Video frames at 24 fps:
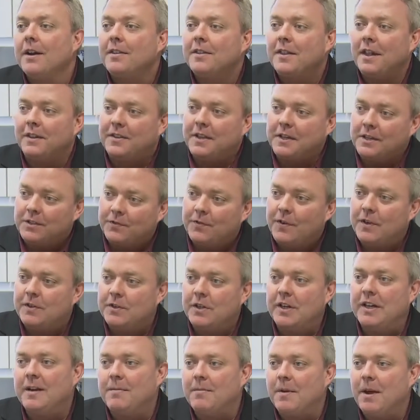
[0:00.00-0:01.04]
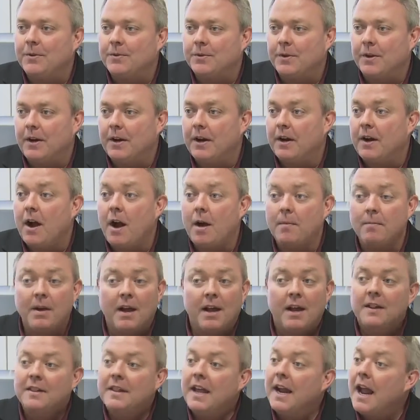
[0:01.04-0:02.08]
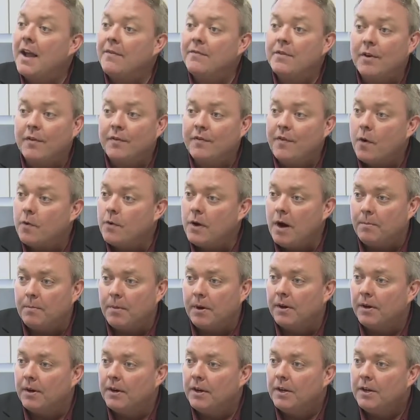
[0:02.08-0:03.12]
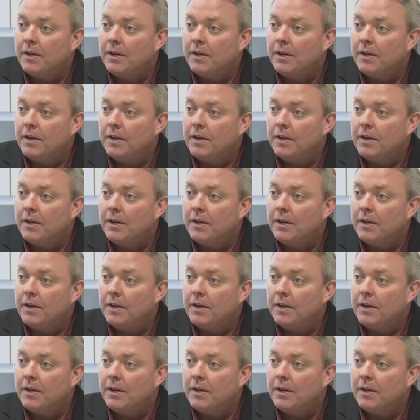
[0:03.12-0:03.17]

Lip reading: that these phishing emails are going to come. They have your phone number.